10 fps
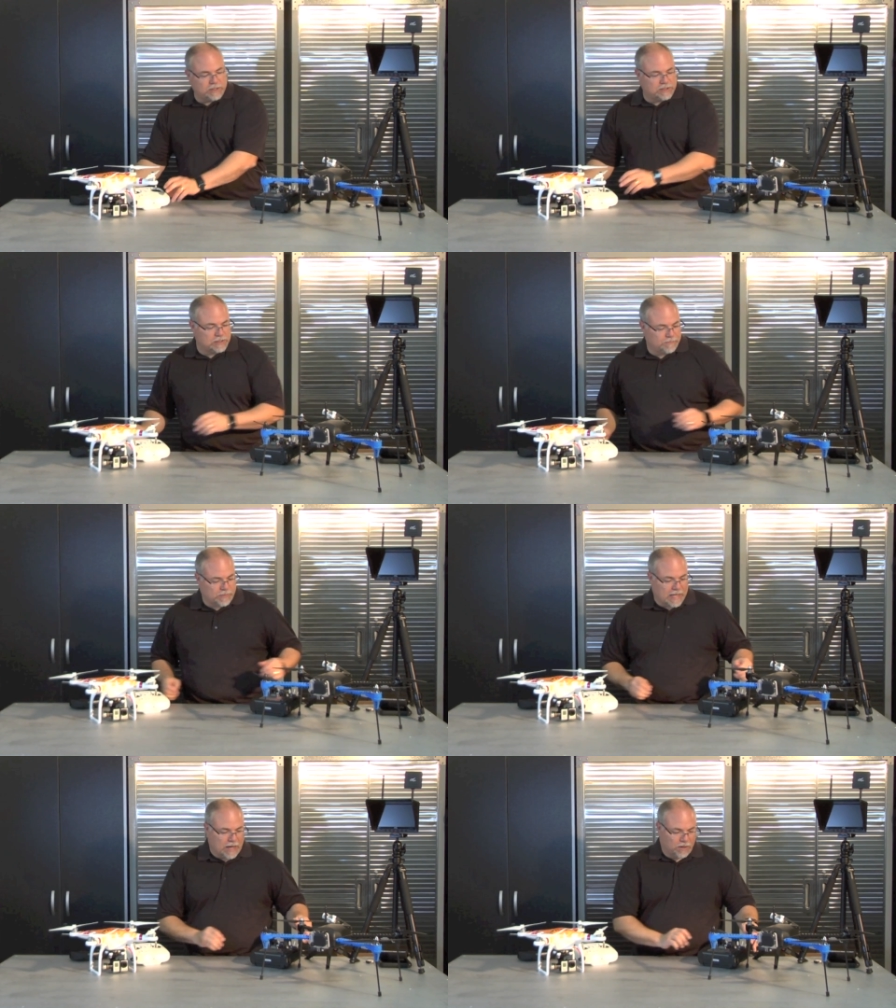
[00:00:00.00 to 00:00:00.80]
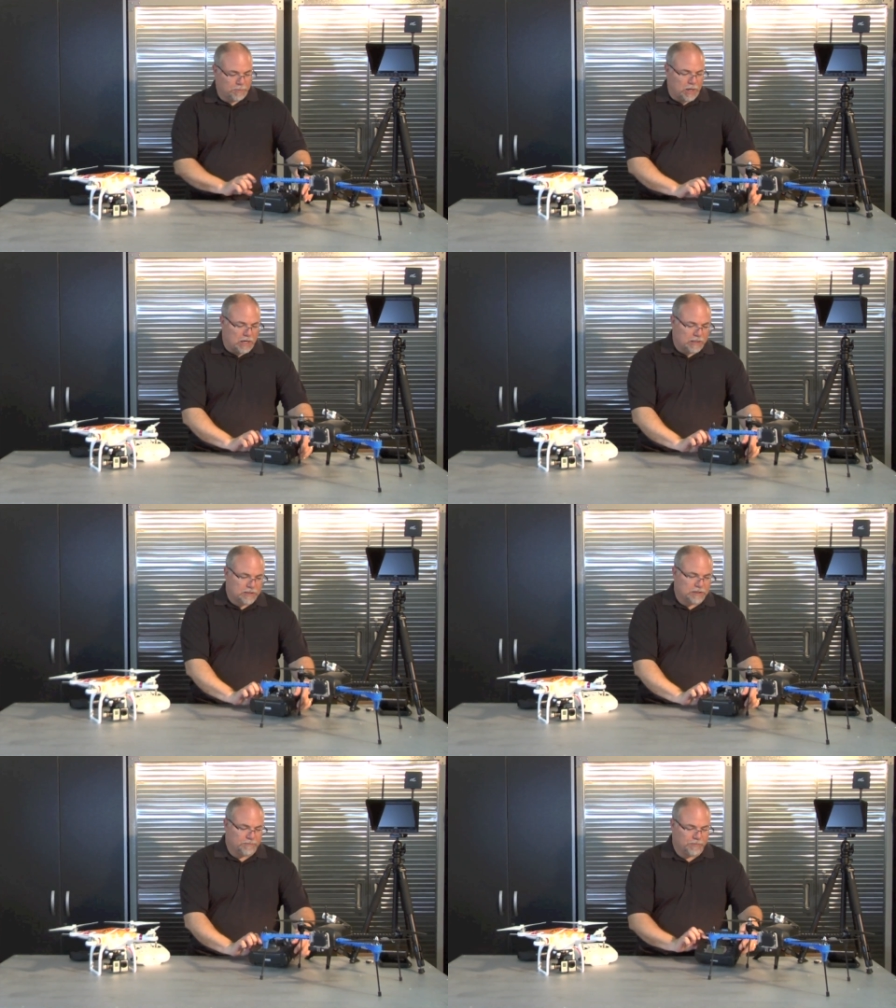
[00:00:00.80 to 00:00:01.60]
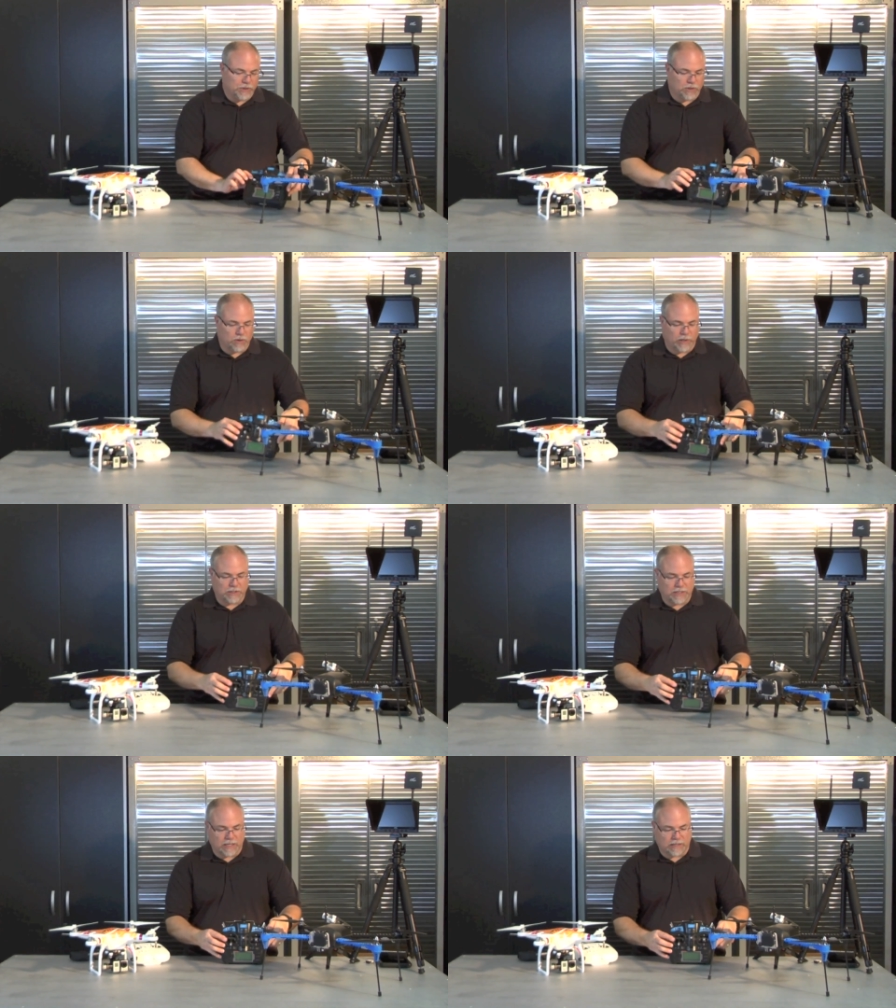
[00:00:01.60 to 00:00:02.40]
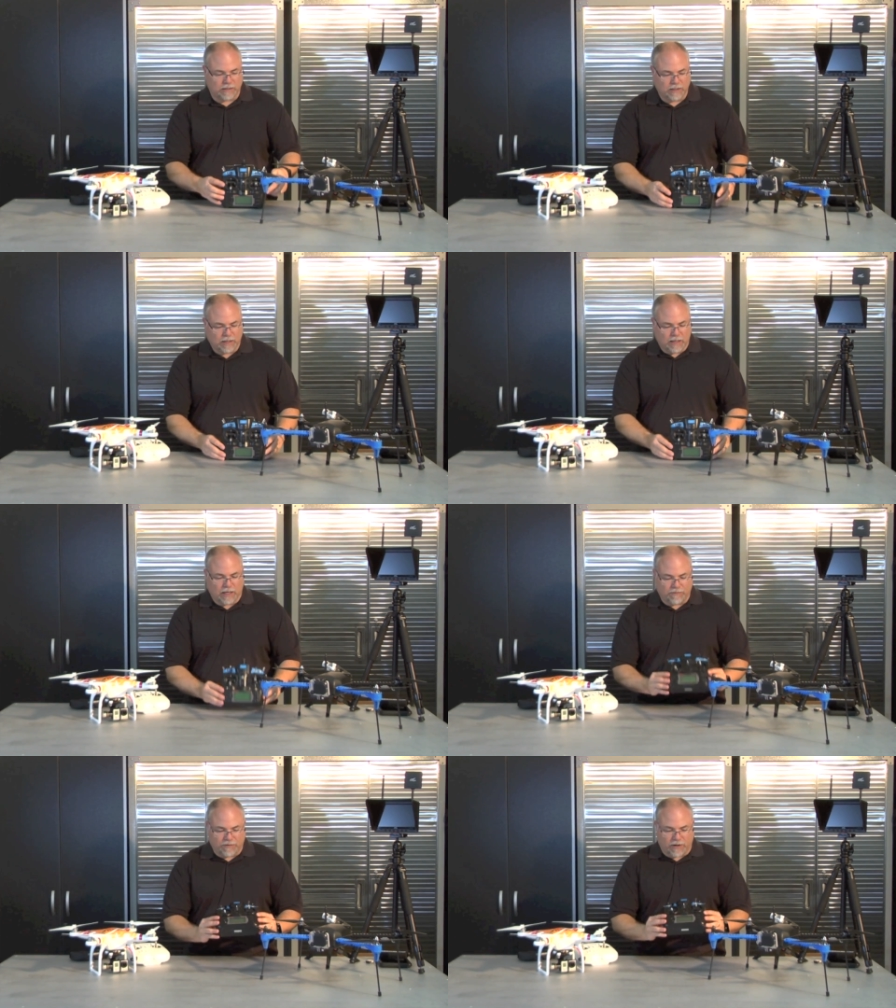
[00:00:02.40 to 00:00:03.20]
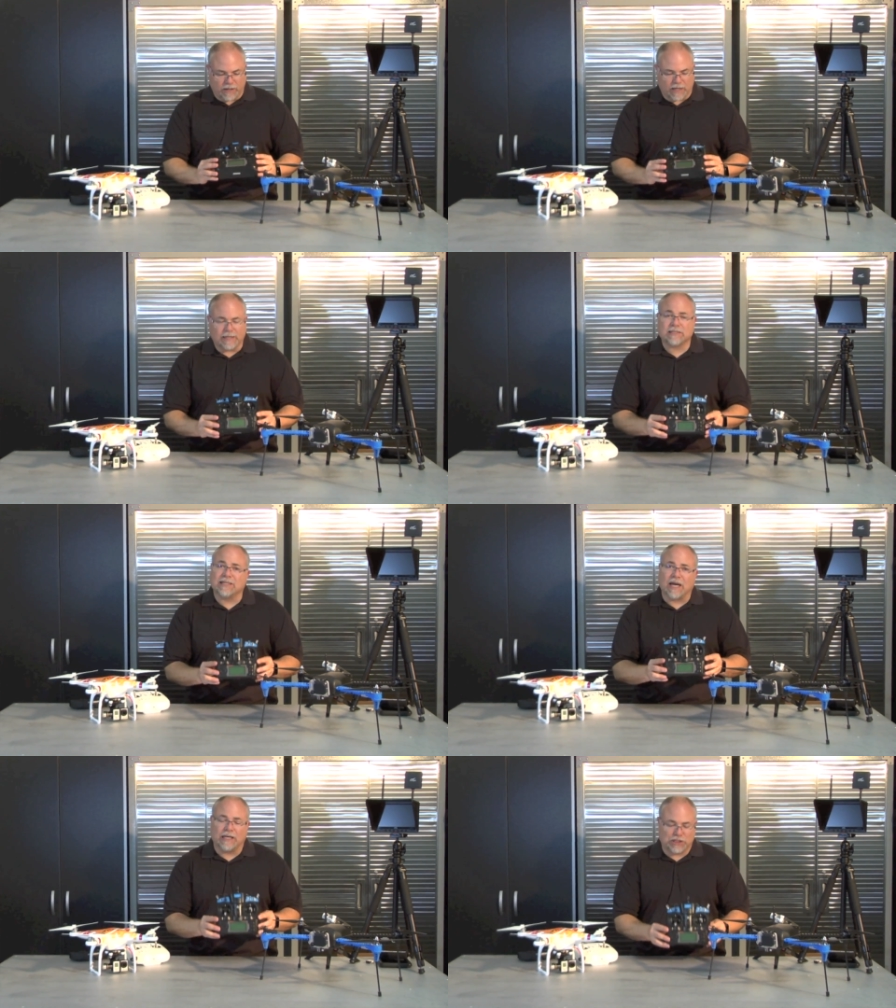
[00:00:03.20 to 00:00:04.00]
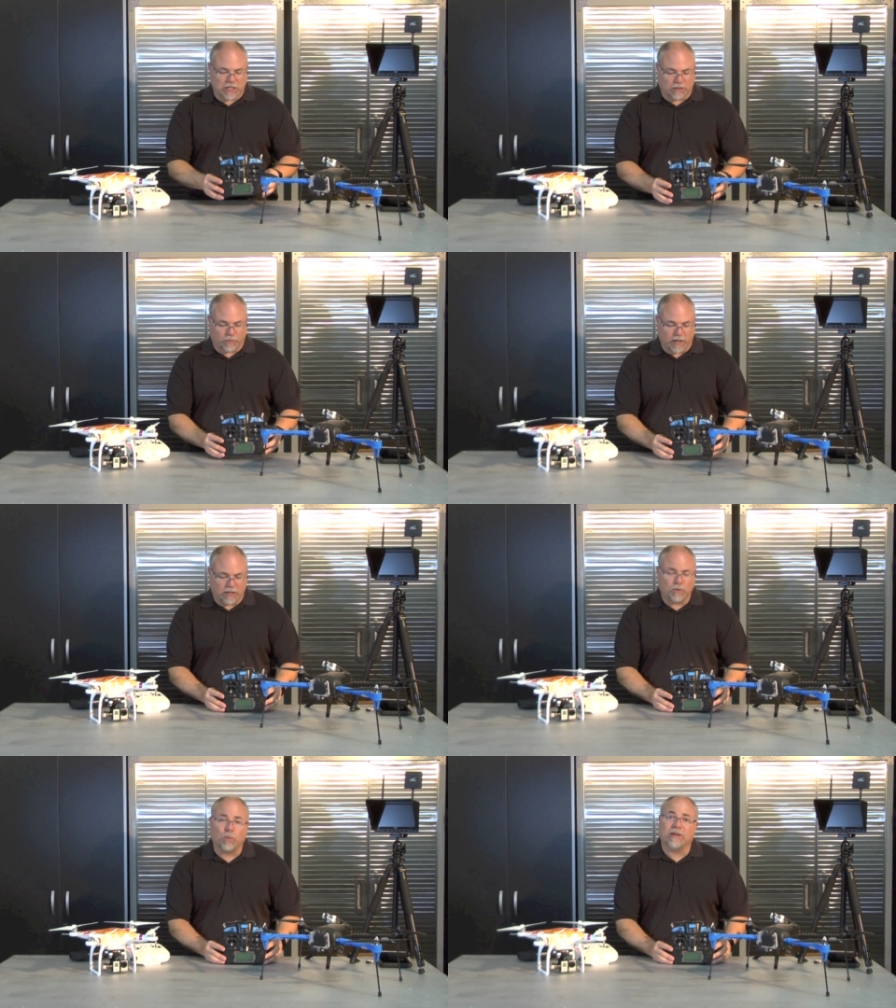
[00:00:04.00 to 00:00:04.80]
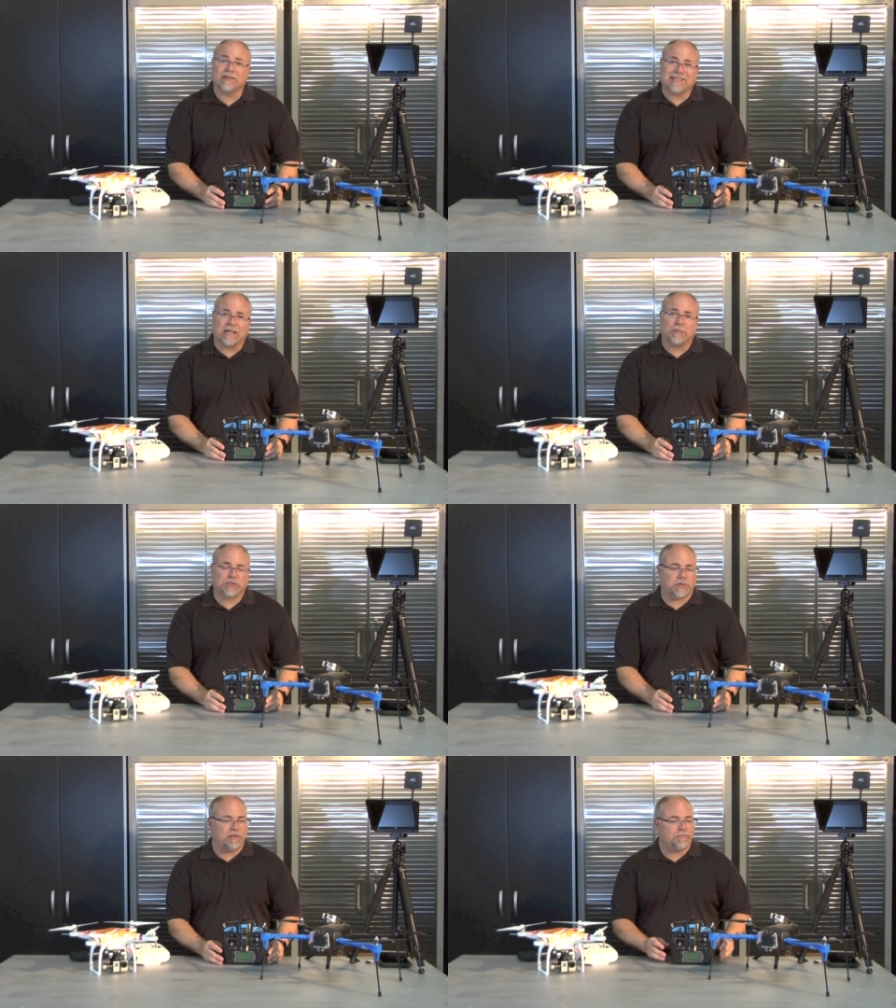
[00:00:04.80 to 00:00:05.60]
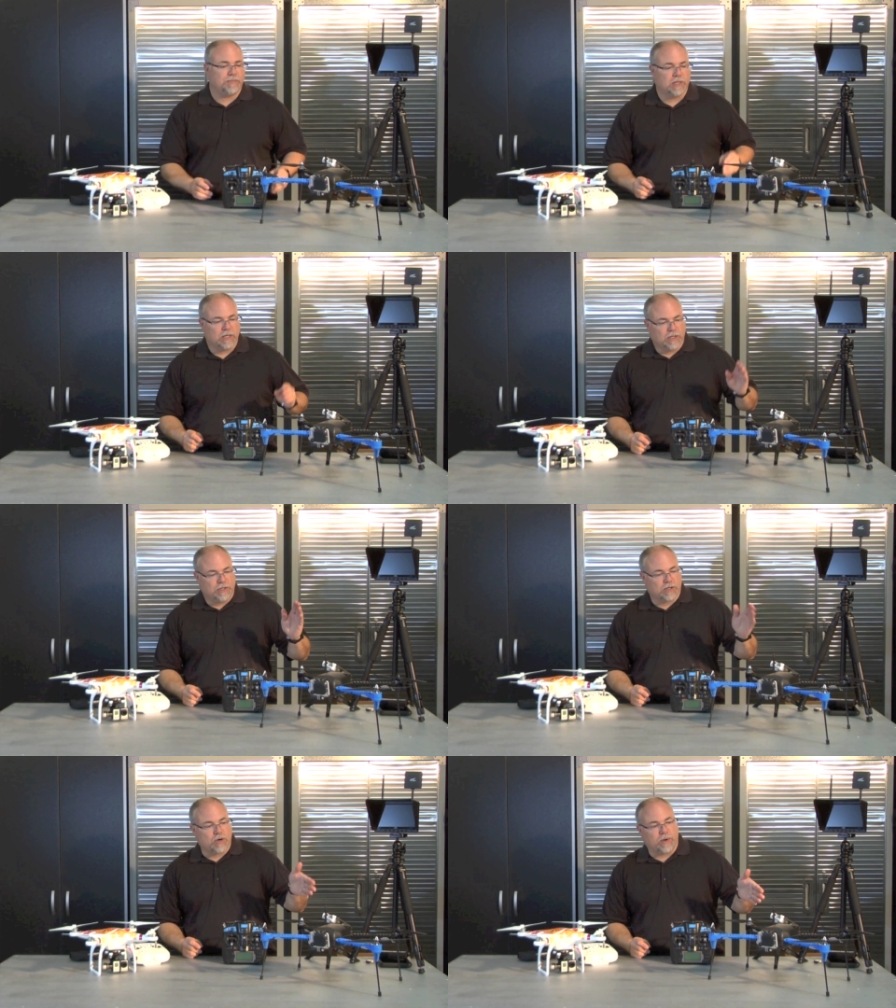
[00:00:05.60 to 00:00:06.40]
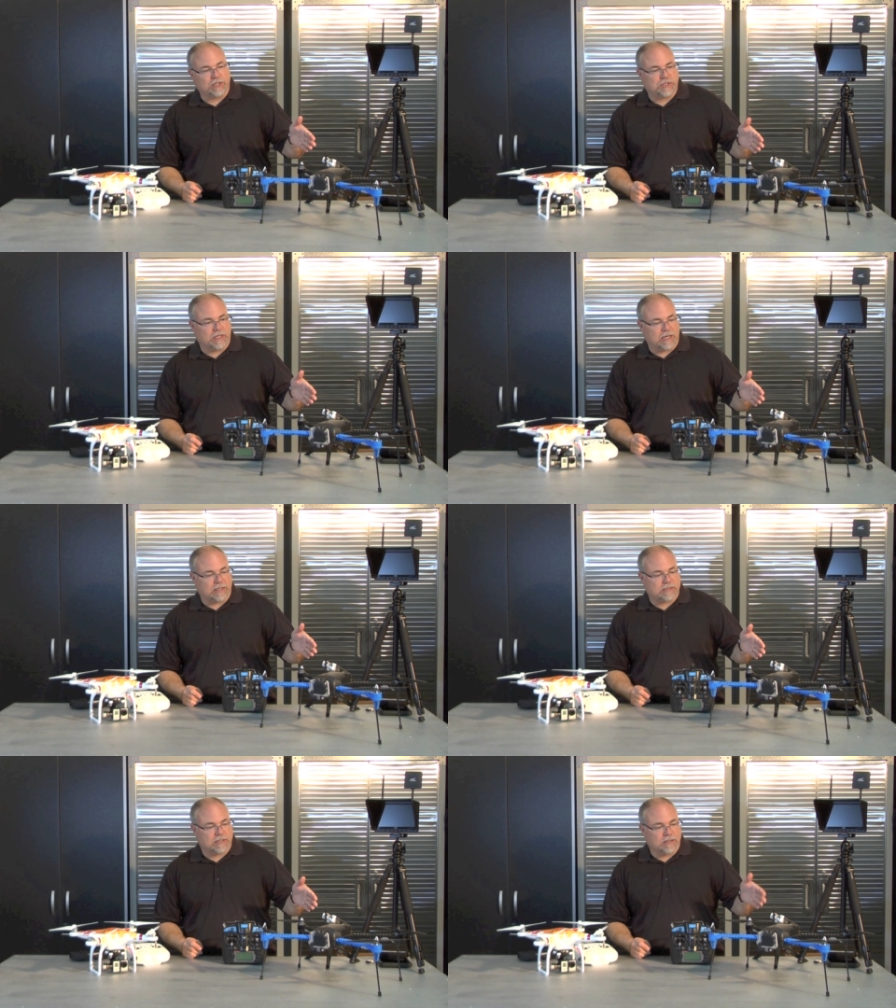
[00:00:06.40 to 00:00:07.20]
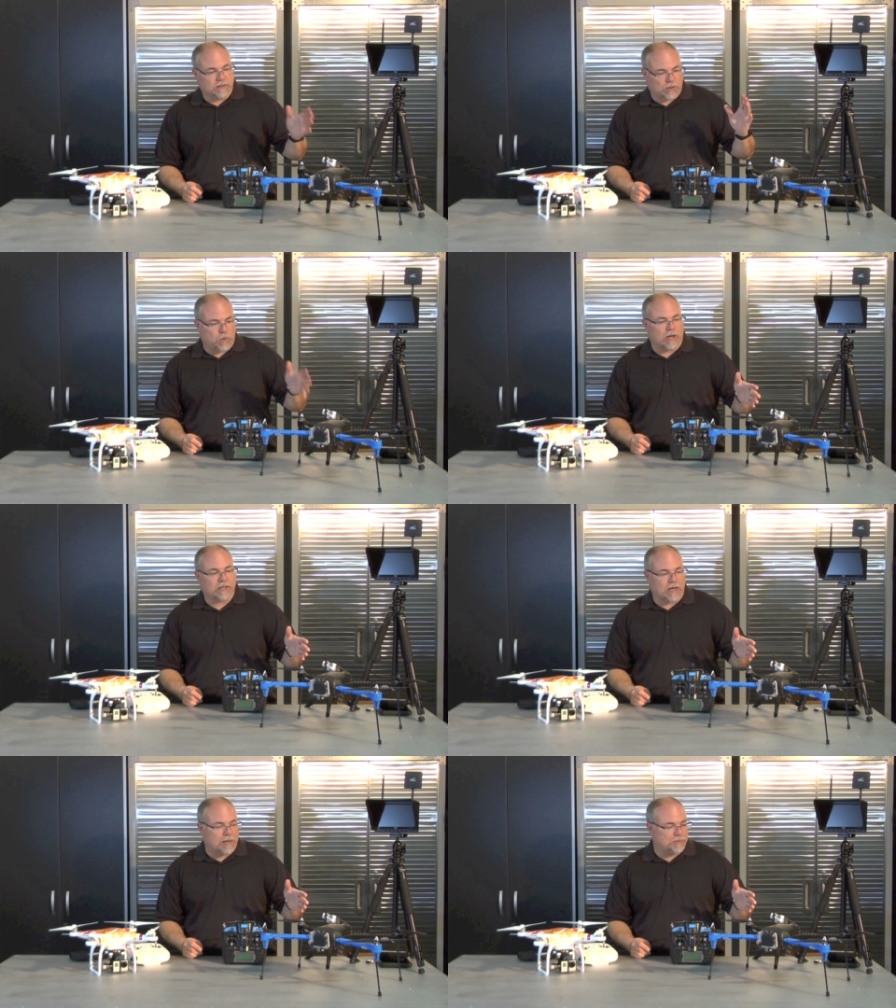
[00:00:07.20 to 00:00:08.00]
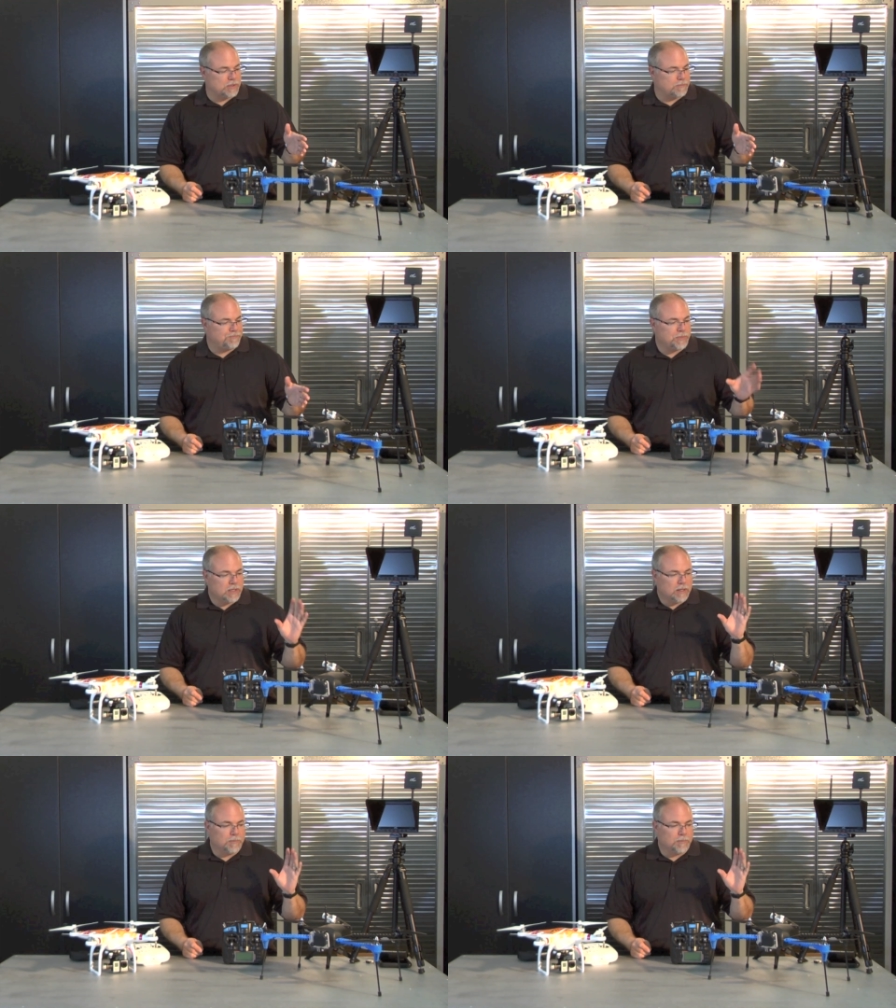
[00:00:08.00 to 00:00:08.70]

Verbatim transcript: Iris, out of the box, you're going to get a very nice 9-channel radio with telemetry. You're going to get the quadcopter,